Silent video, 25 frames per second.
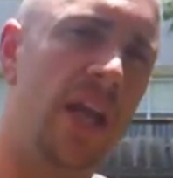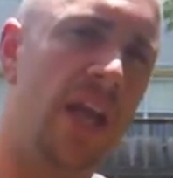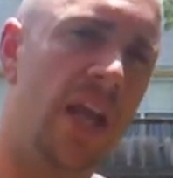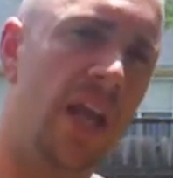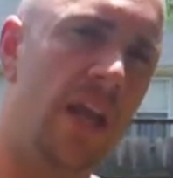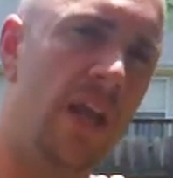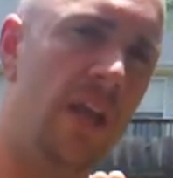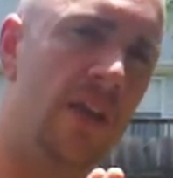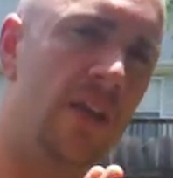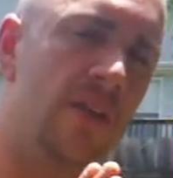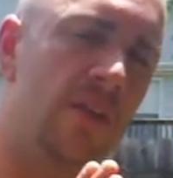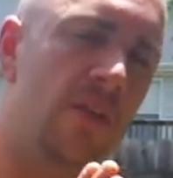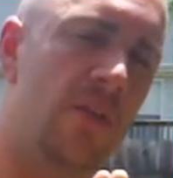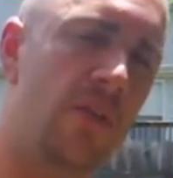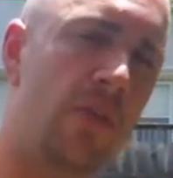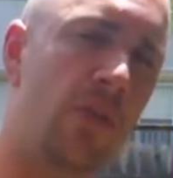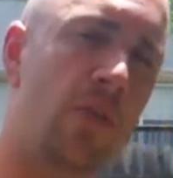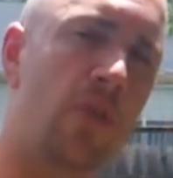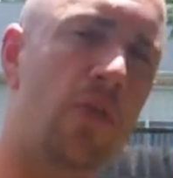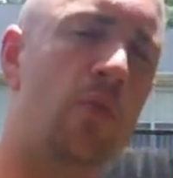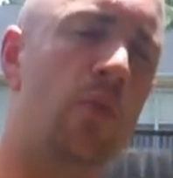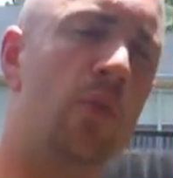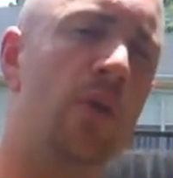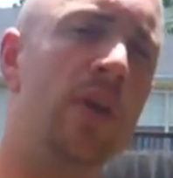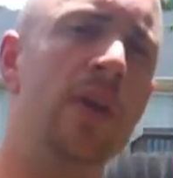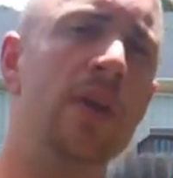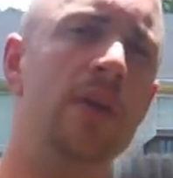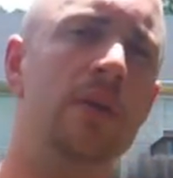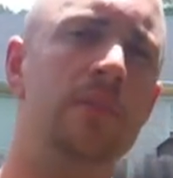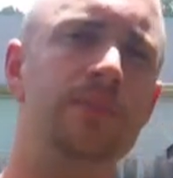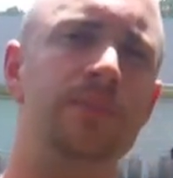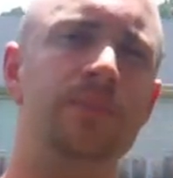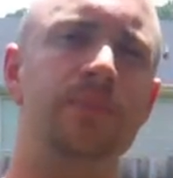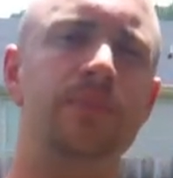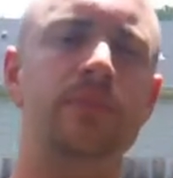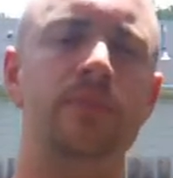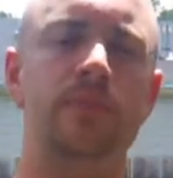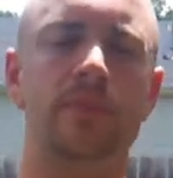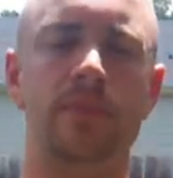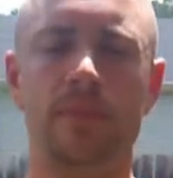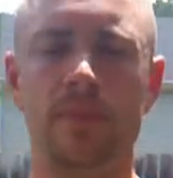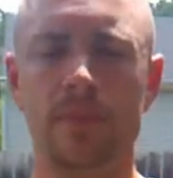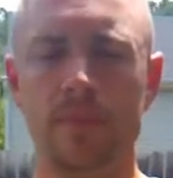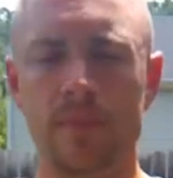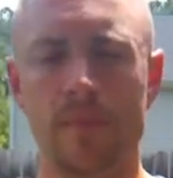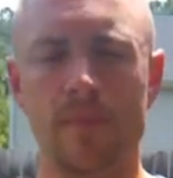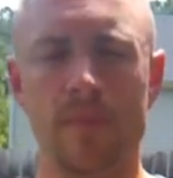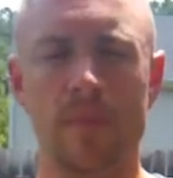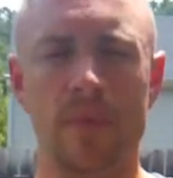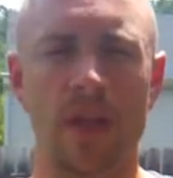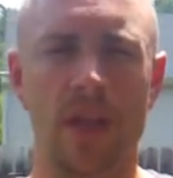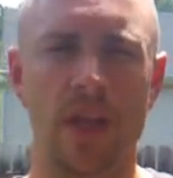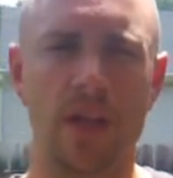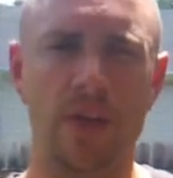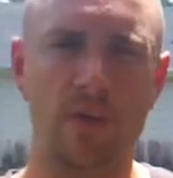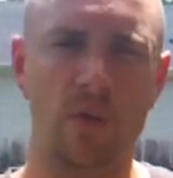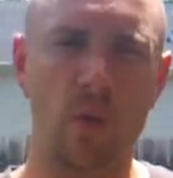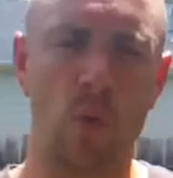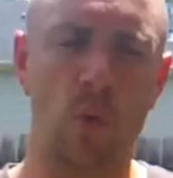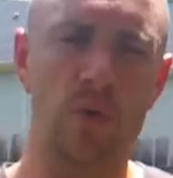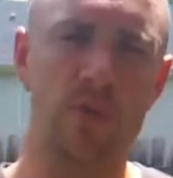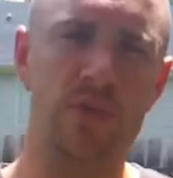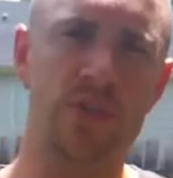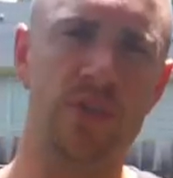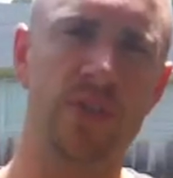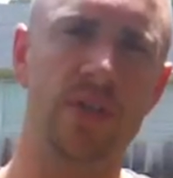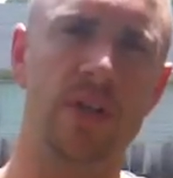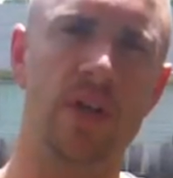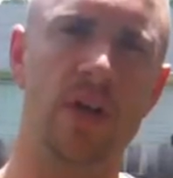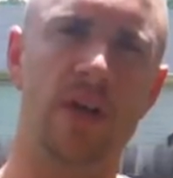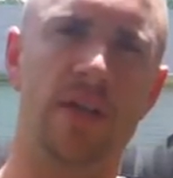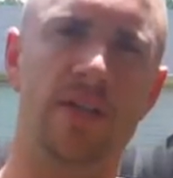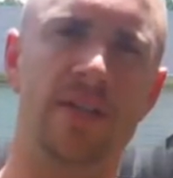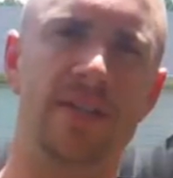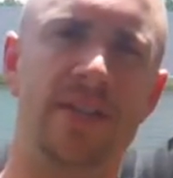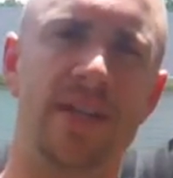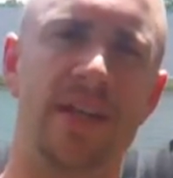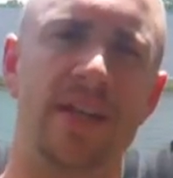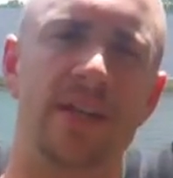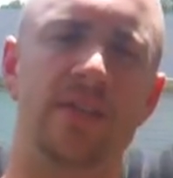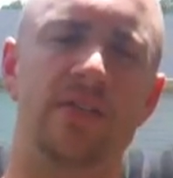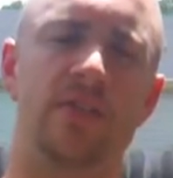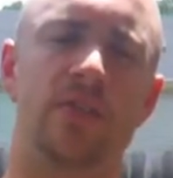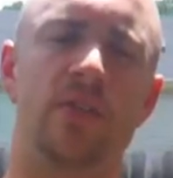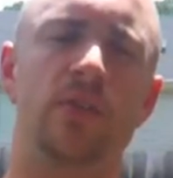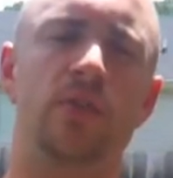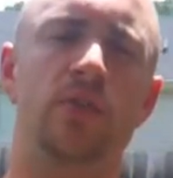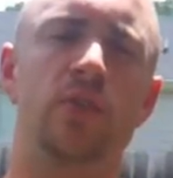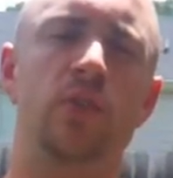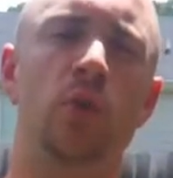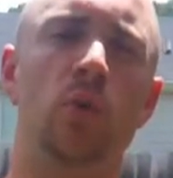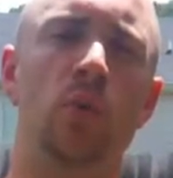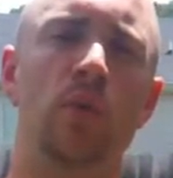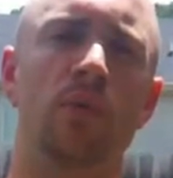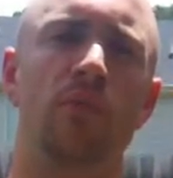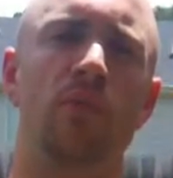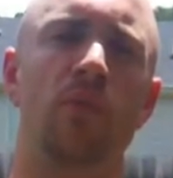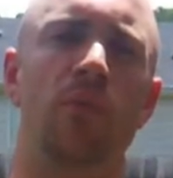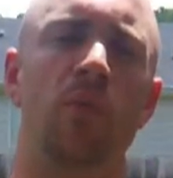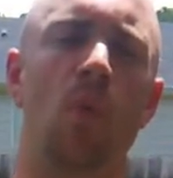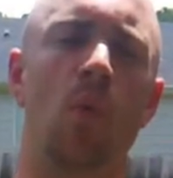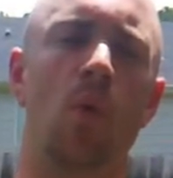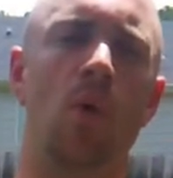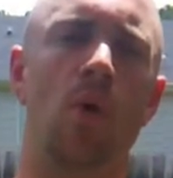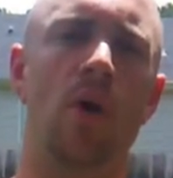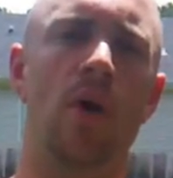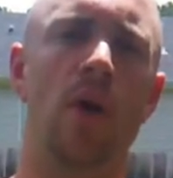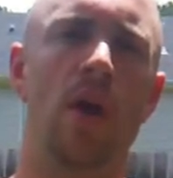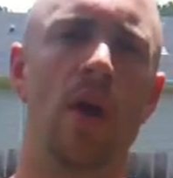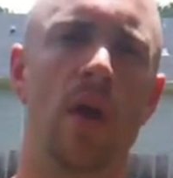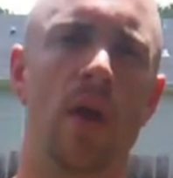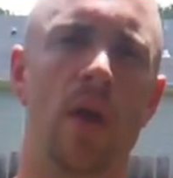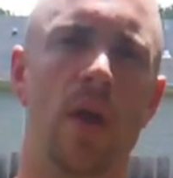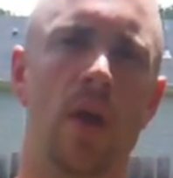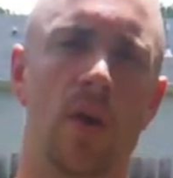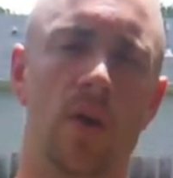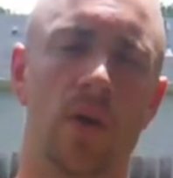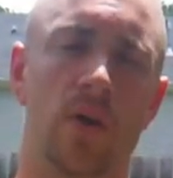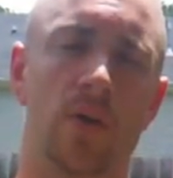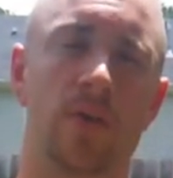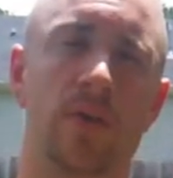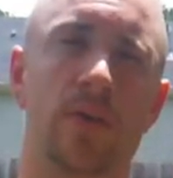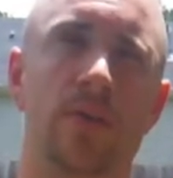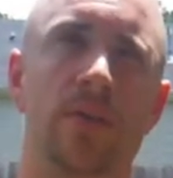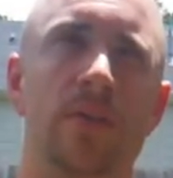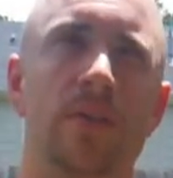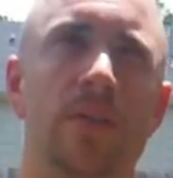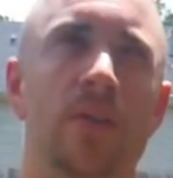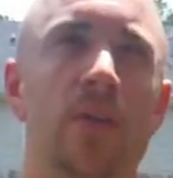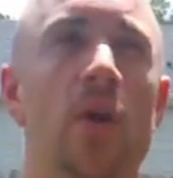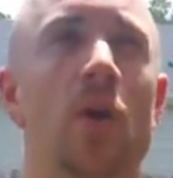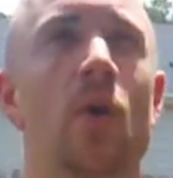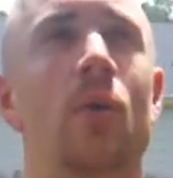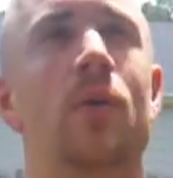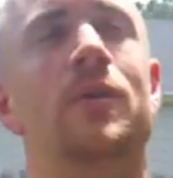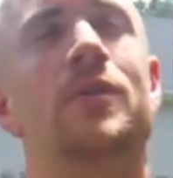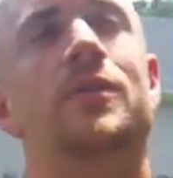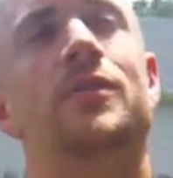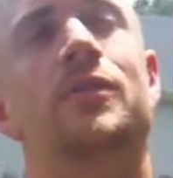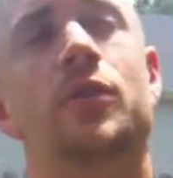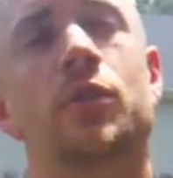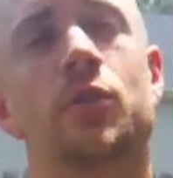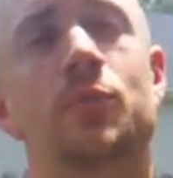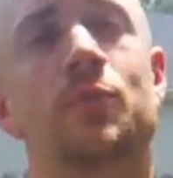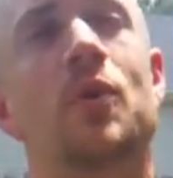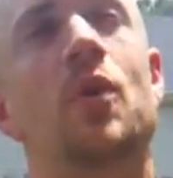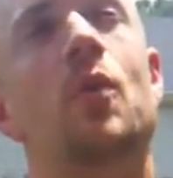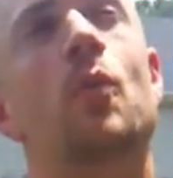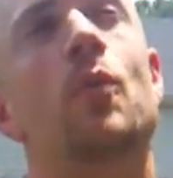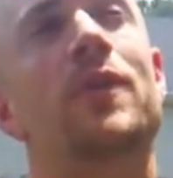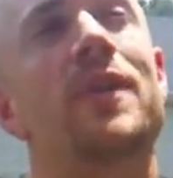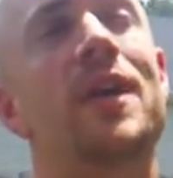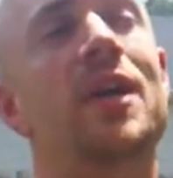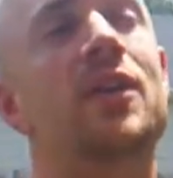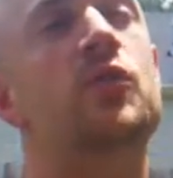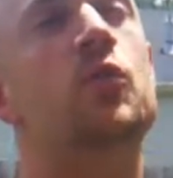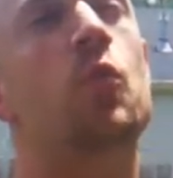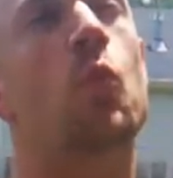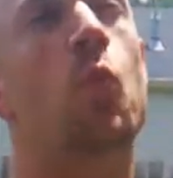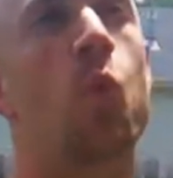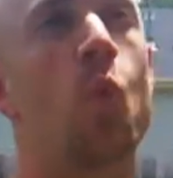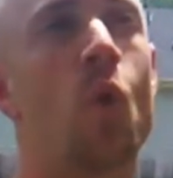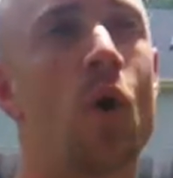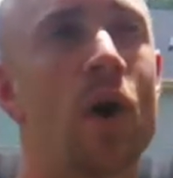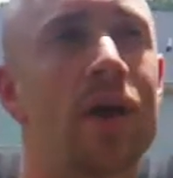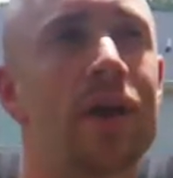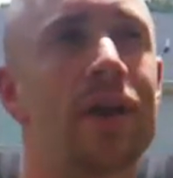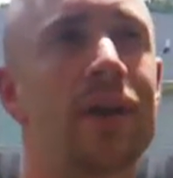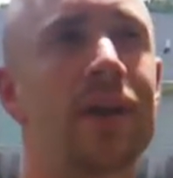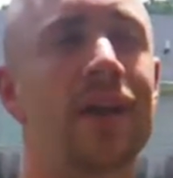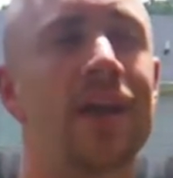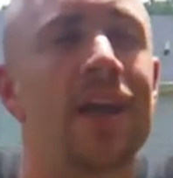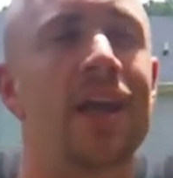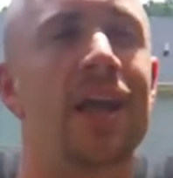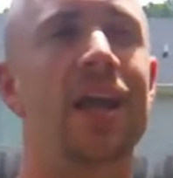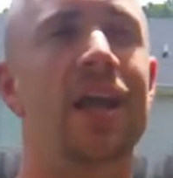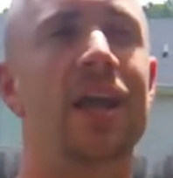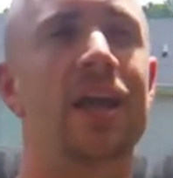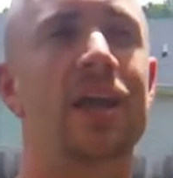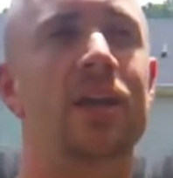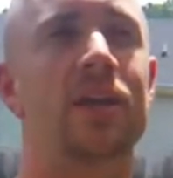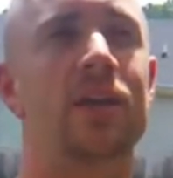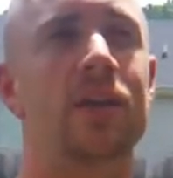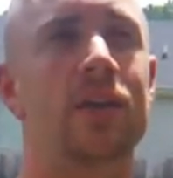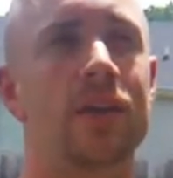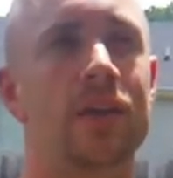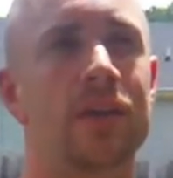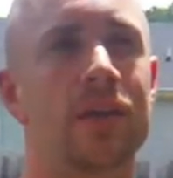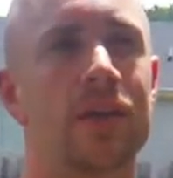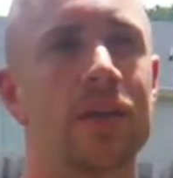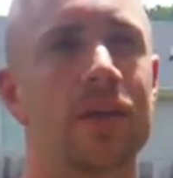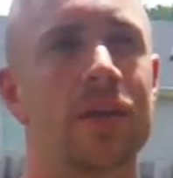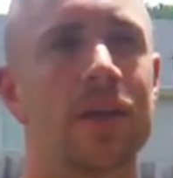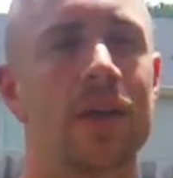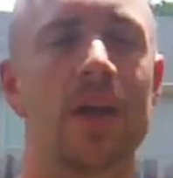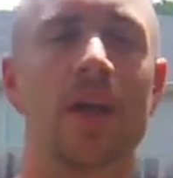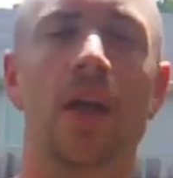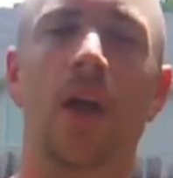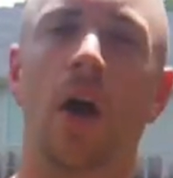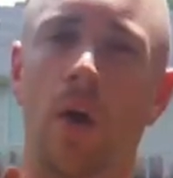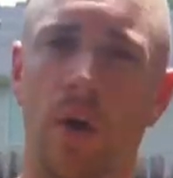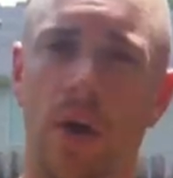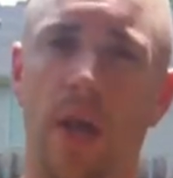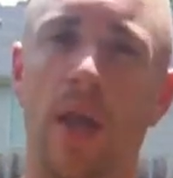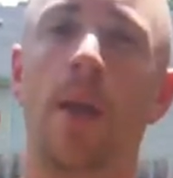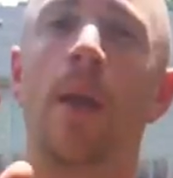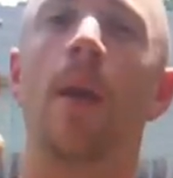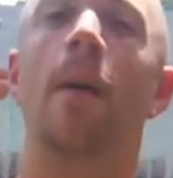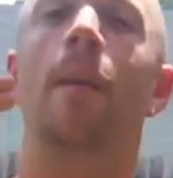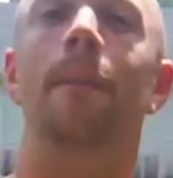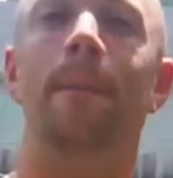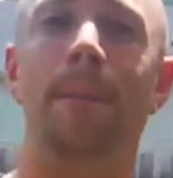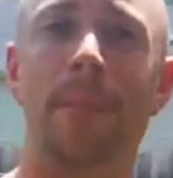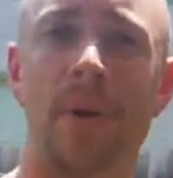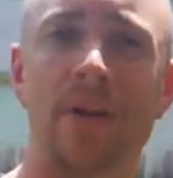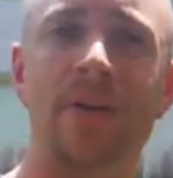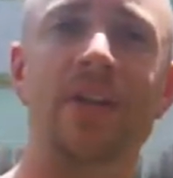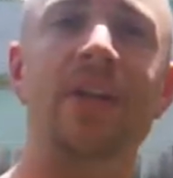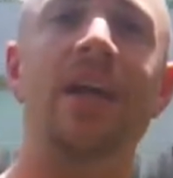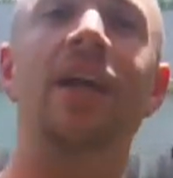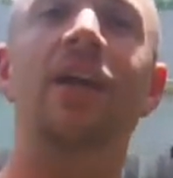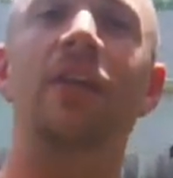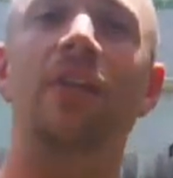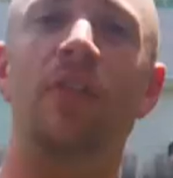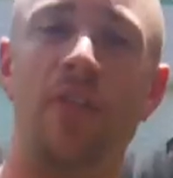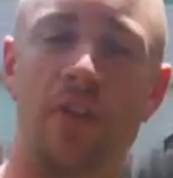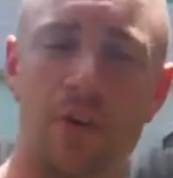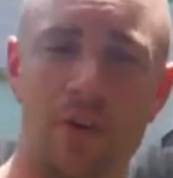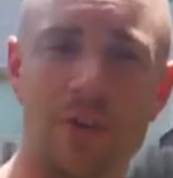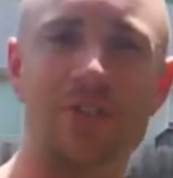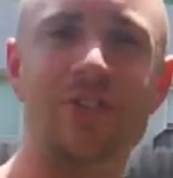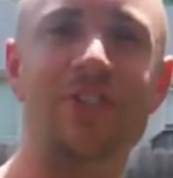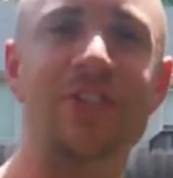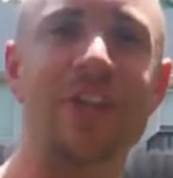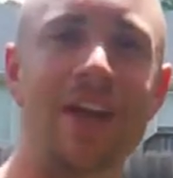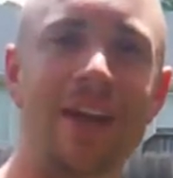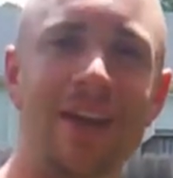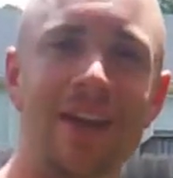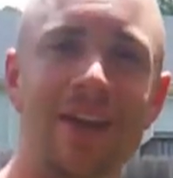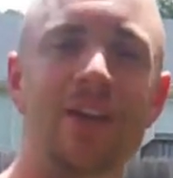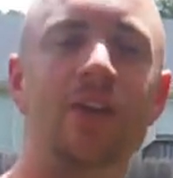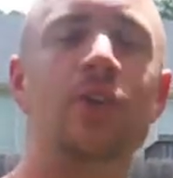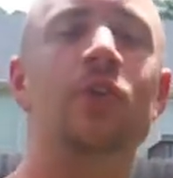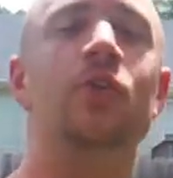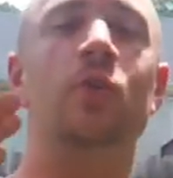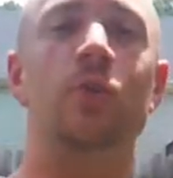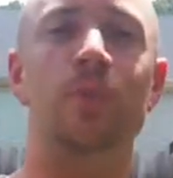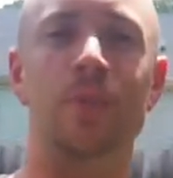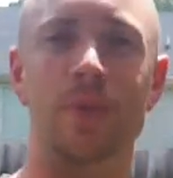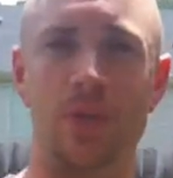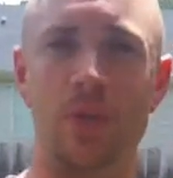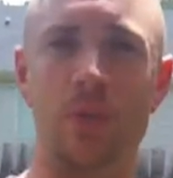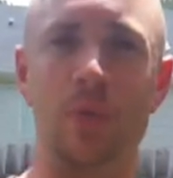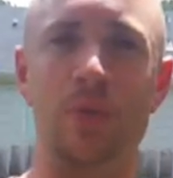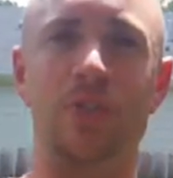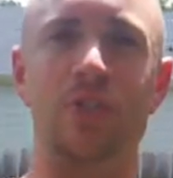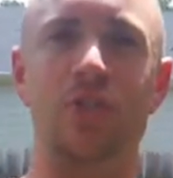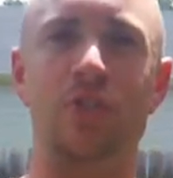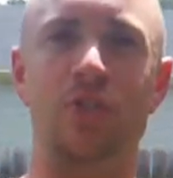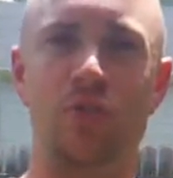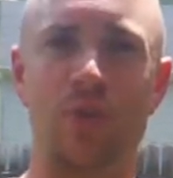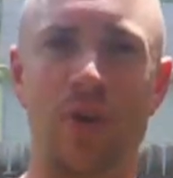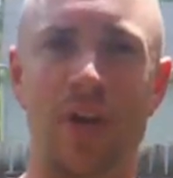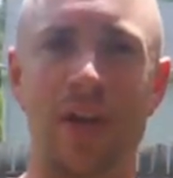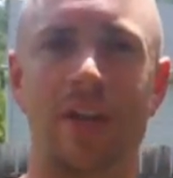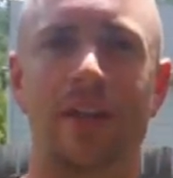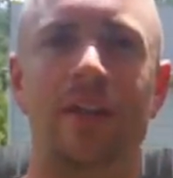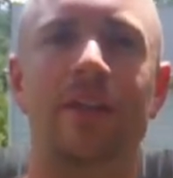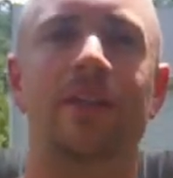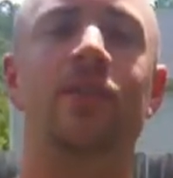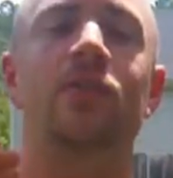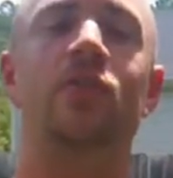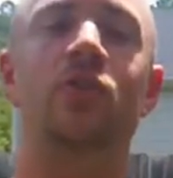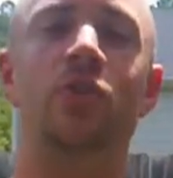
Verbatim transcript: and three. And of course, uh, days two and four are no, excuse me, days one and okay, Monday and Thursday you're going to be doing strength.